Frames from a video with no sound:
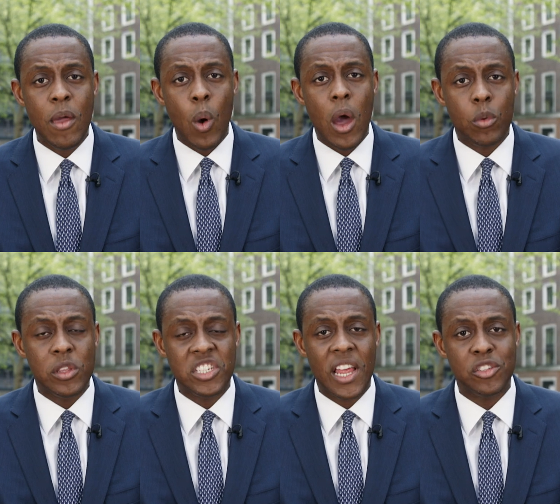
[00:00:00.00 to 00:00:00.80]
work
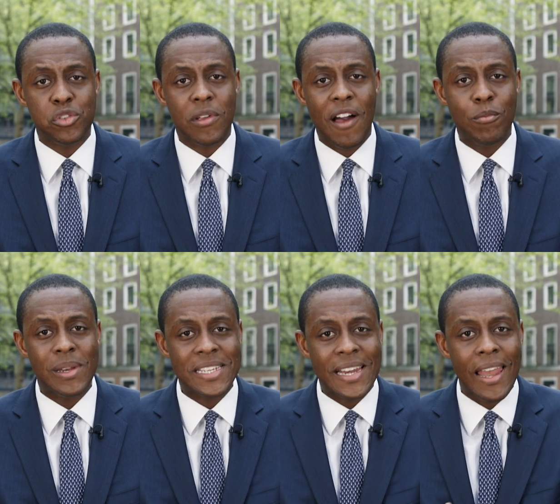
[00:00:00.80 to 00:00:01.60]
with central
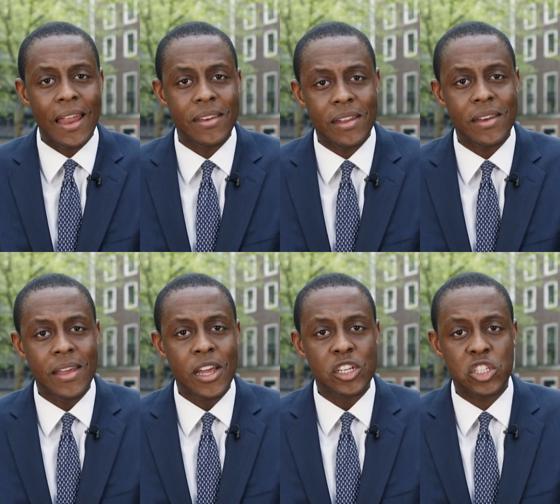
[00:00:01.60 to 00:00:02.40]
government in London
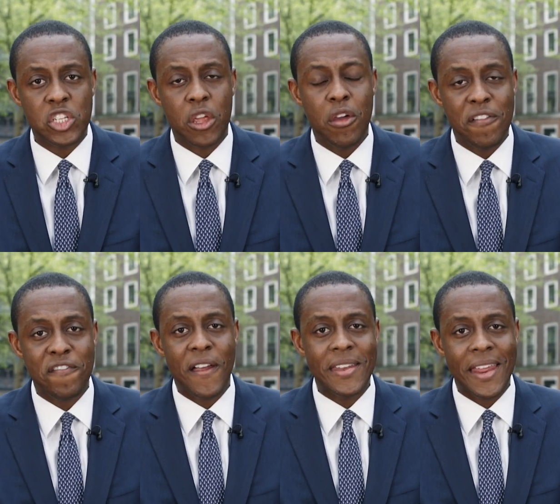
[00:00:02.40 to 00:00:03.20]
to secure
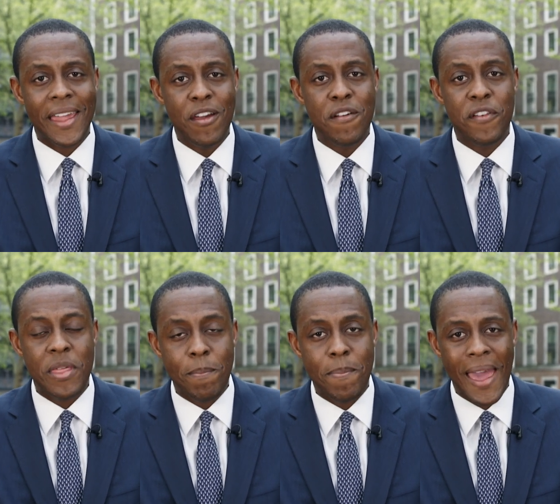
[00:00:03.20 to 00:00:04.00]
funding for
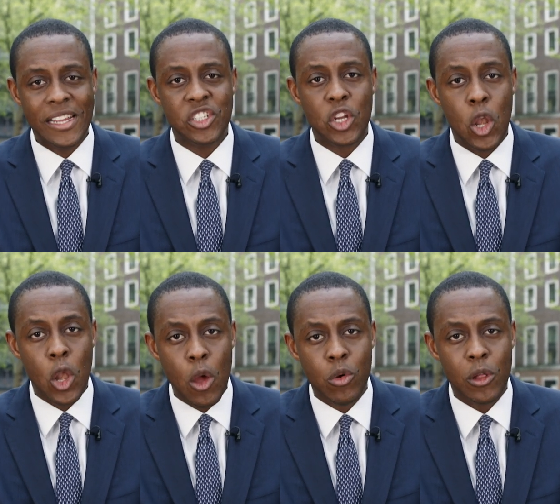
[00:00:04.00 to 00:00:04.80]
the best
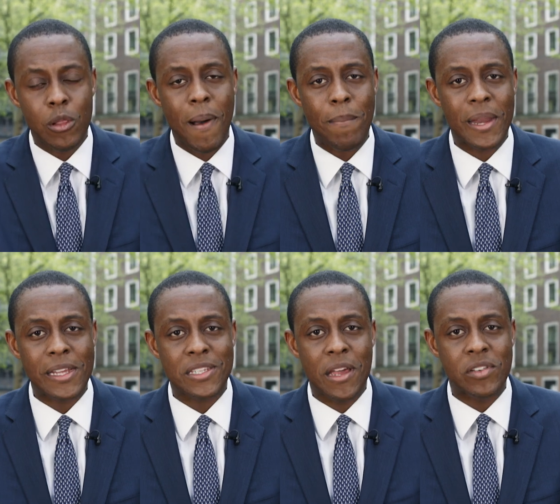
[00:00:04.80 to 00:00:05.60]
local
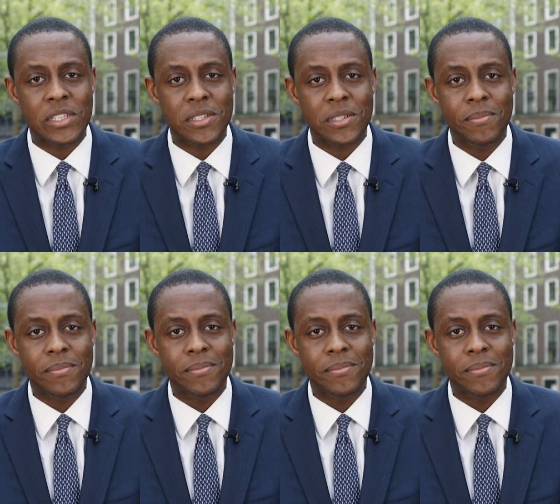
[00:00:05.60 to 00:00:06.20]
public services.